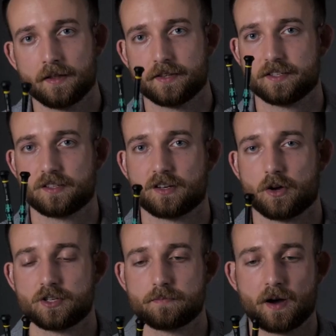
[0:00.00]
These are
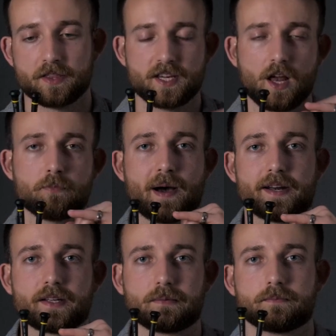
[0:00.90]
denoted by the yellow
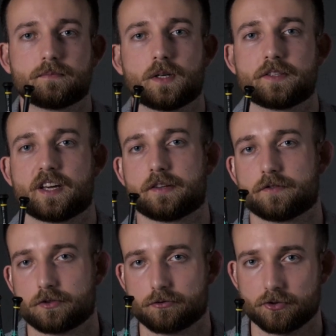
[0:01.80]
banding at the end of
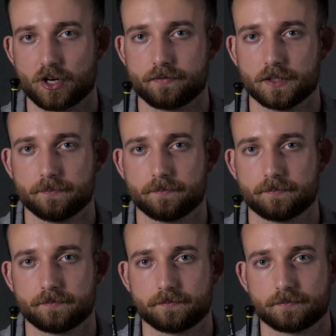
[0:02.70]
the screwdriver.
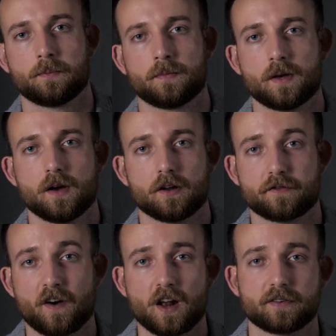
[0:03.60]
And
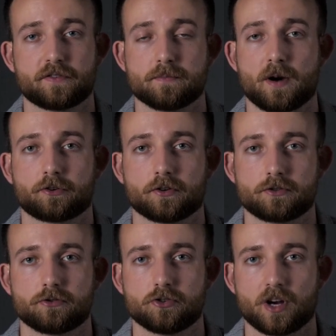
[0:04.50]
finally for the micro
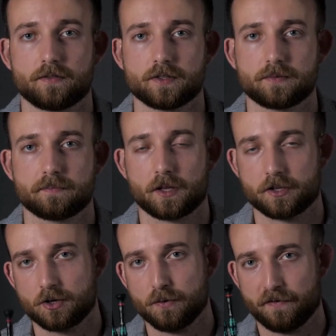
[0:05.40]
screwdrivers are the
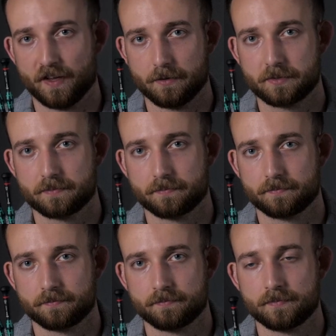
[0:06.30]
2 Phillips,
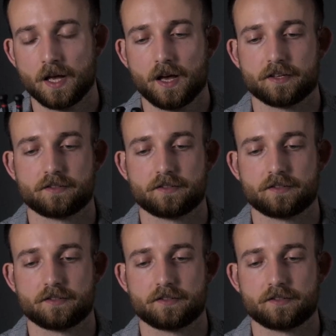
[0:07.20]
as